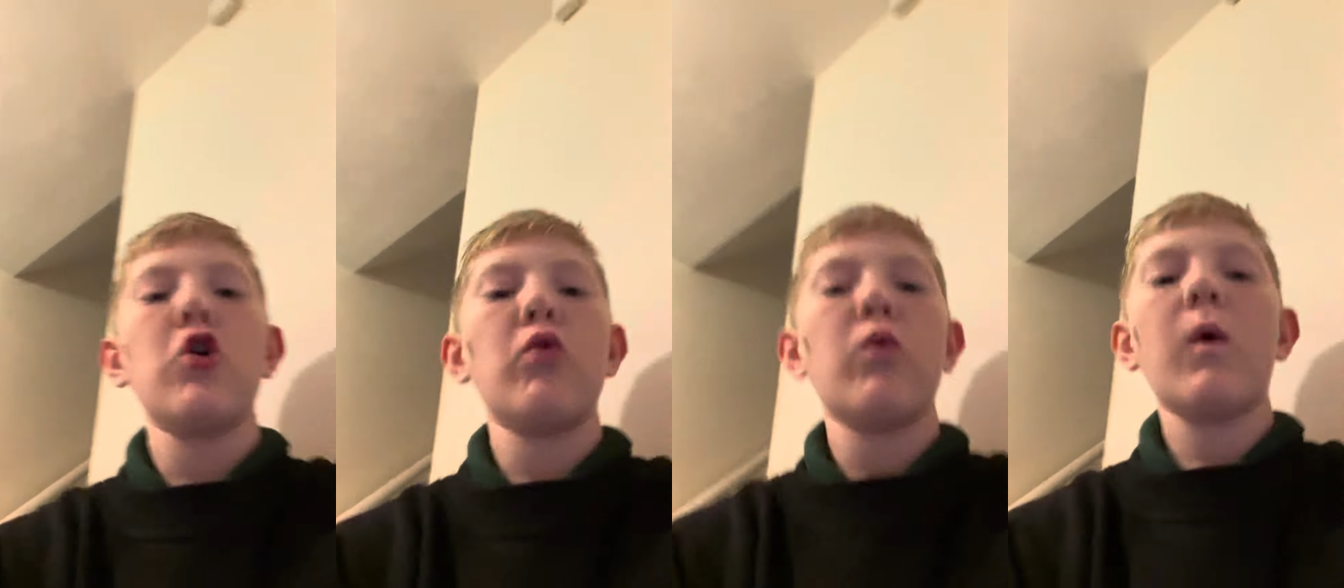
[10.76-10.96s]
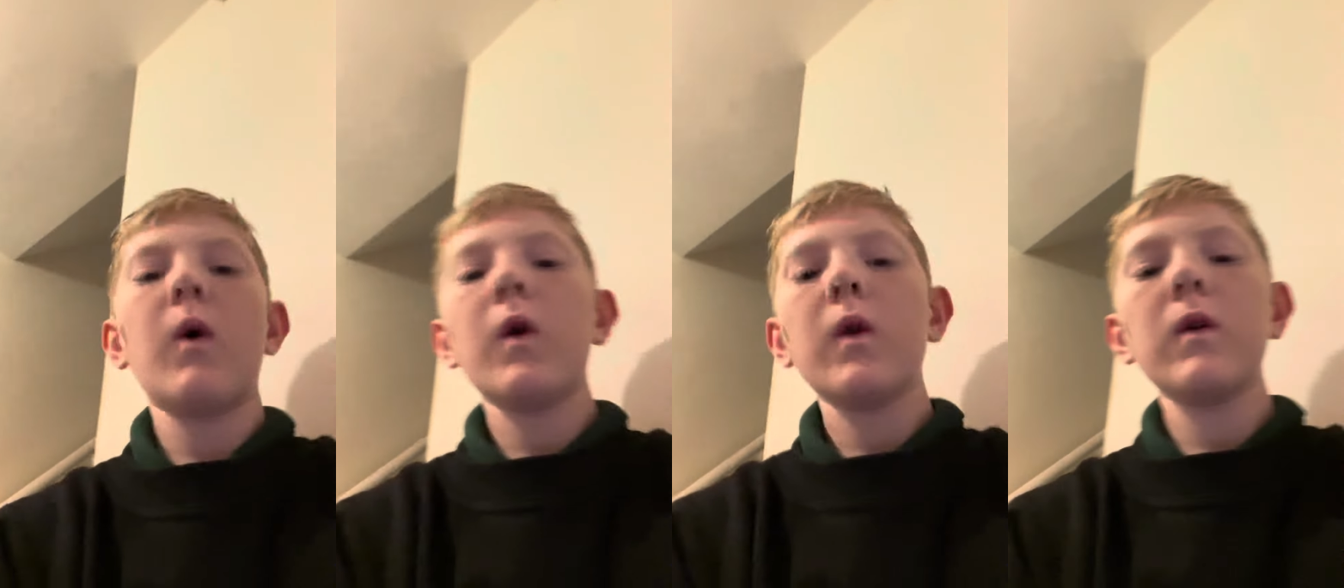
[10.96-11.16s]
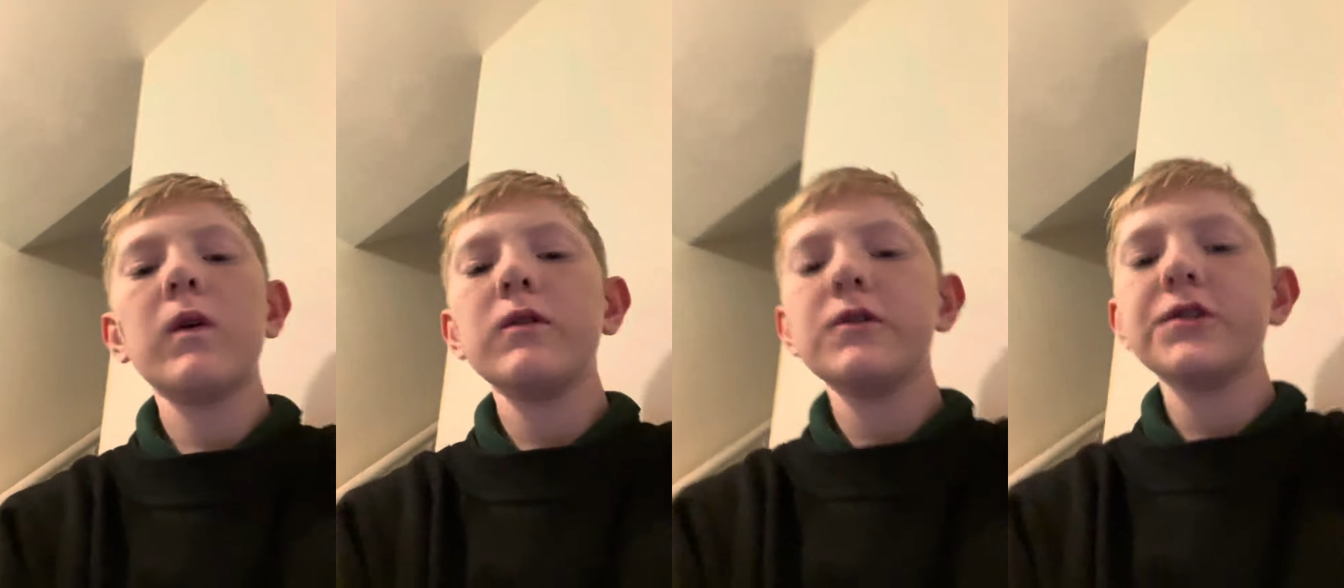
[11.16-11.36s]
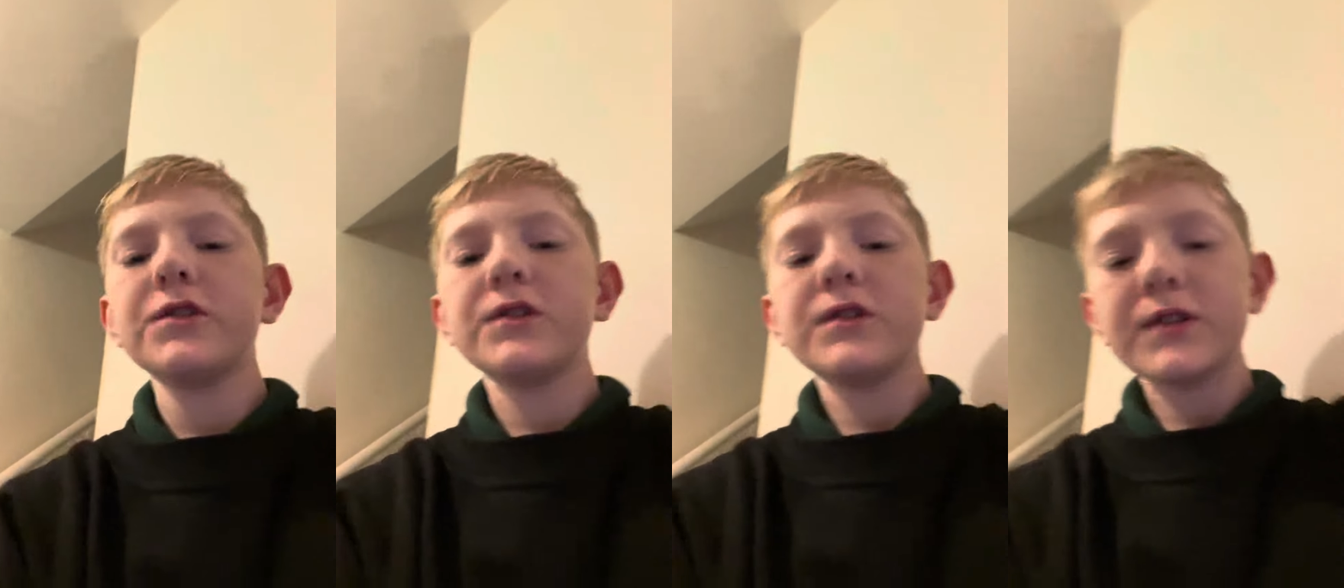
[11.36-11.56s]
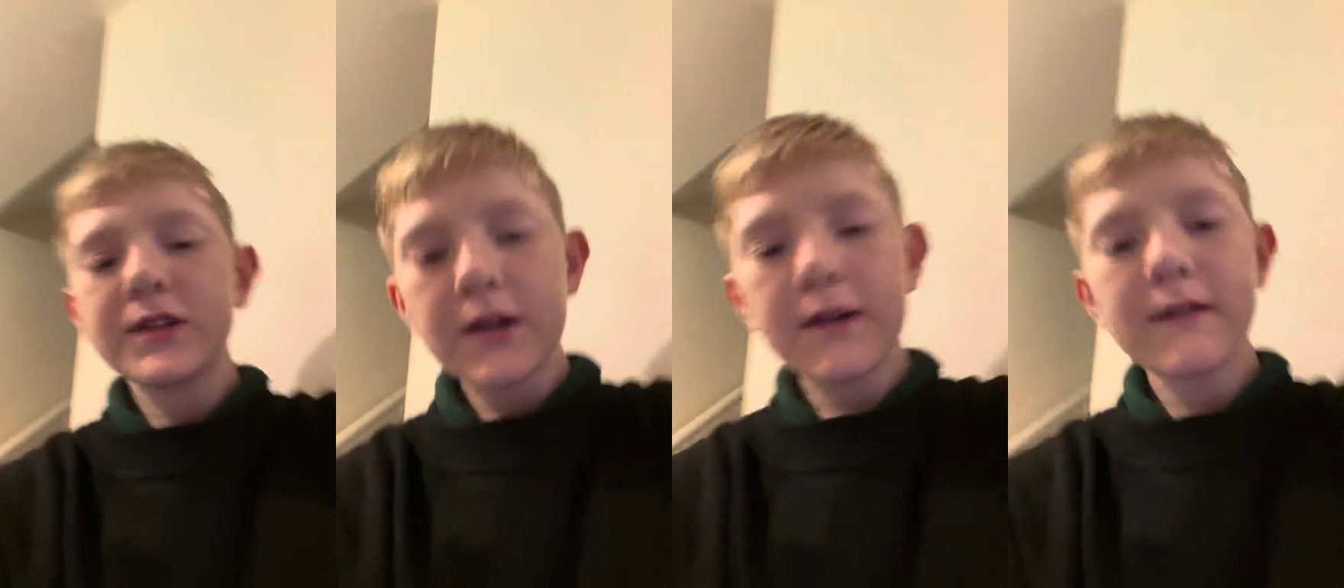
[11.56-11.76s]

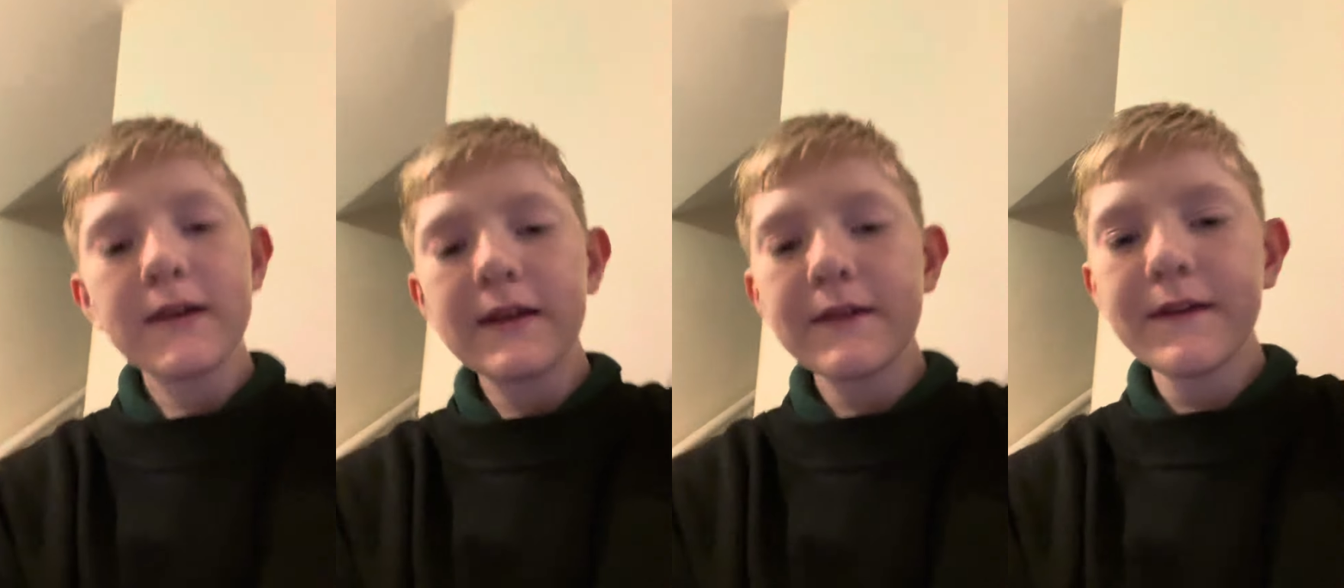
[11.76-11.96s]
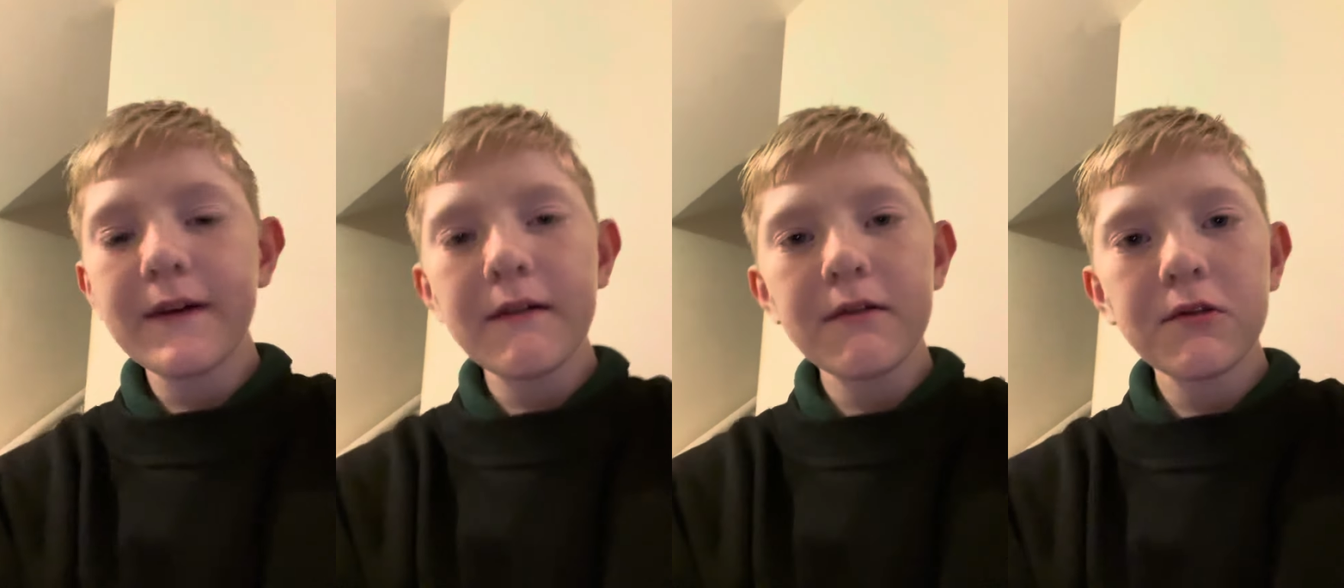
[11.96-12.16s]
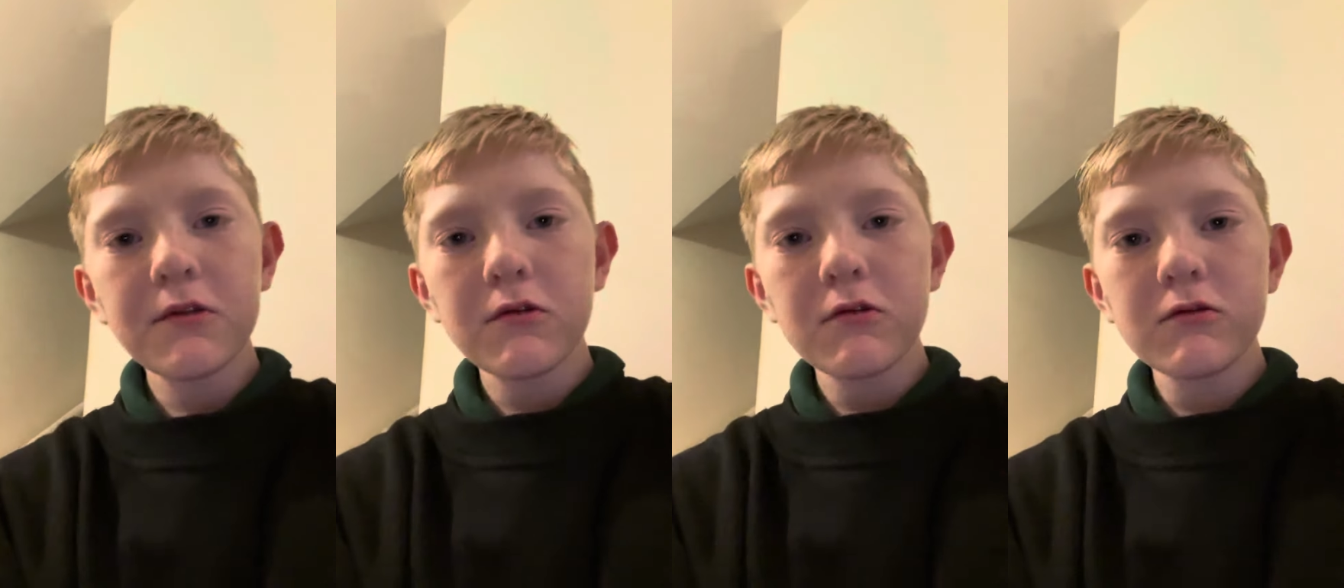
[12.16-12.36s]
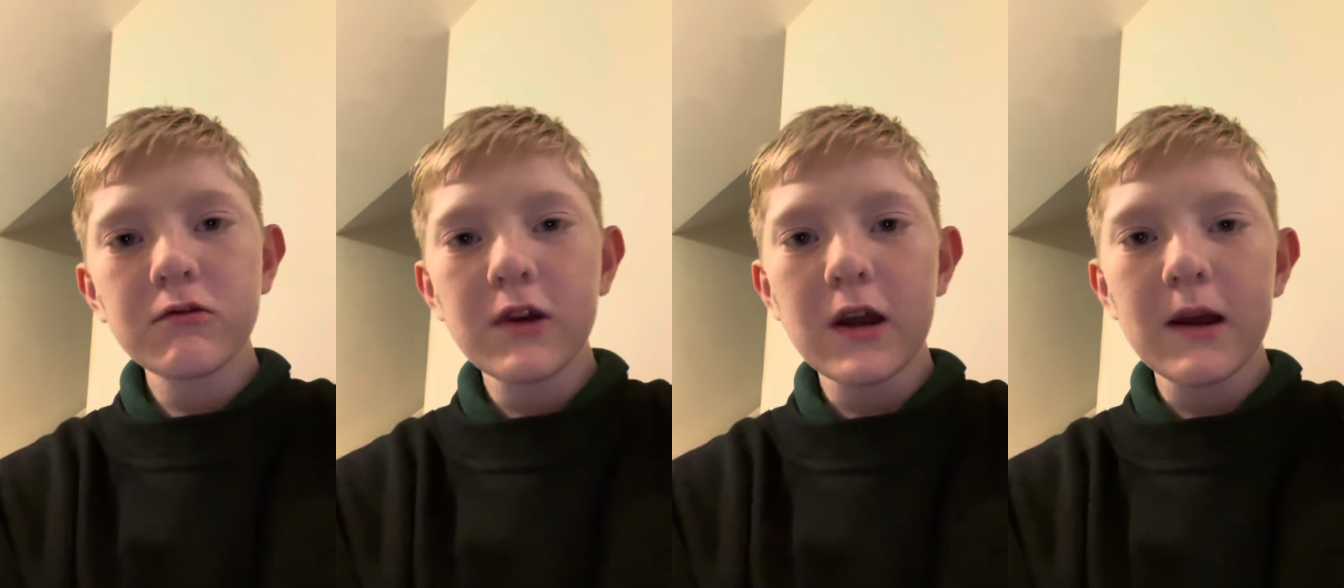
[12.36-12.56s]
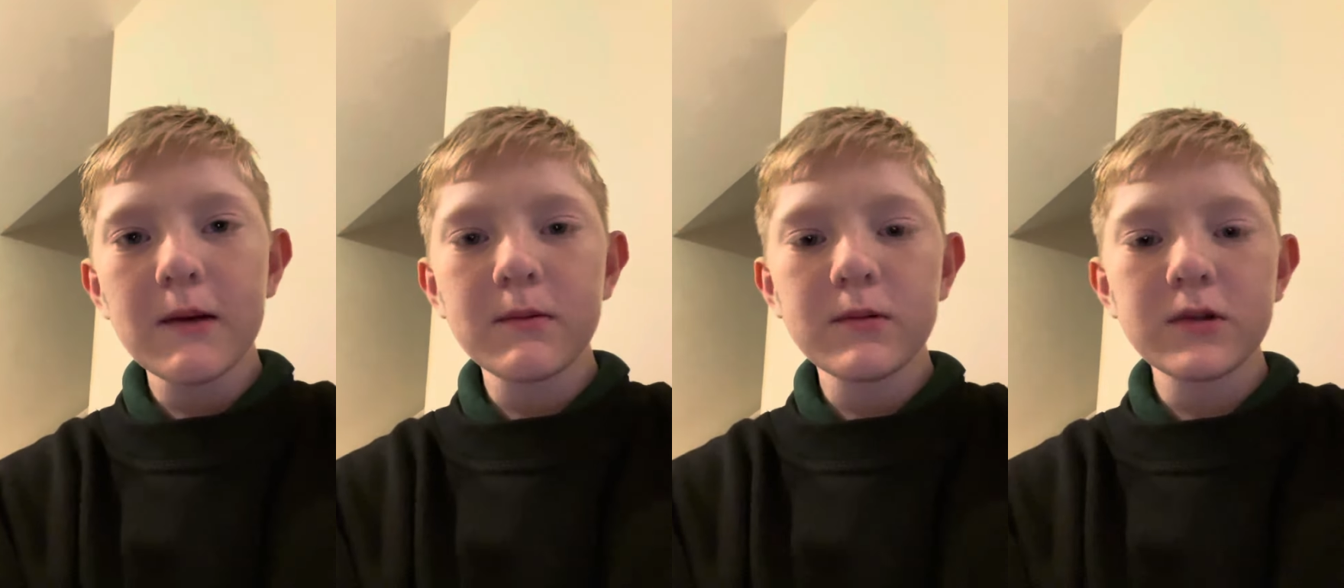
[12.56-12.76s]
175
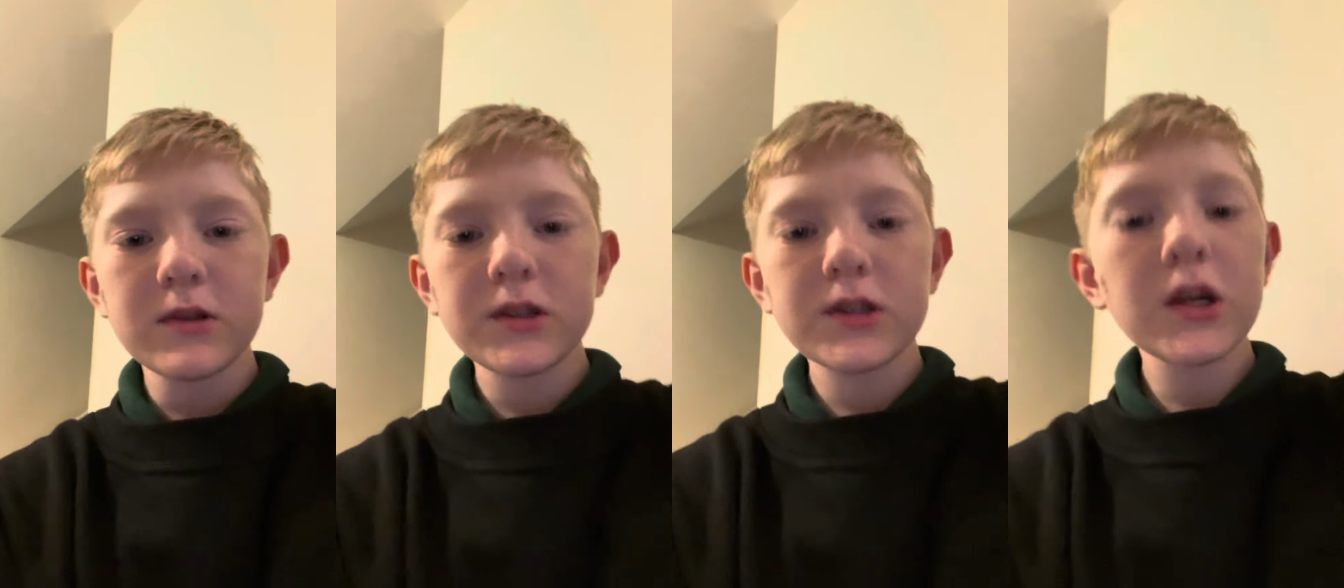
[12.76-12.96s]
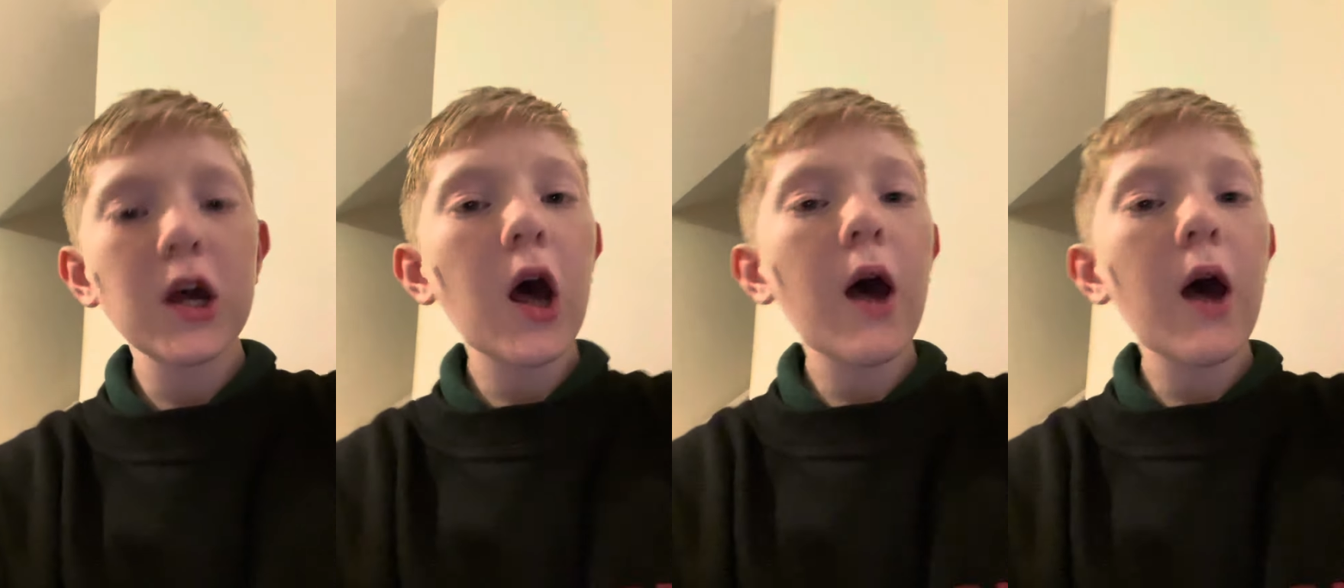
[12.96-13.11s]
subscribers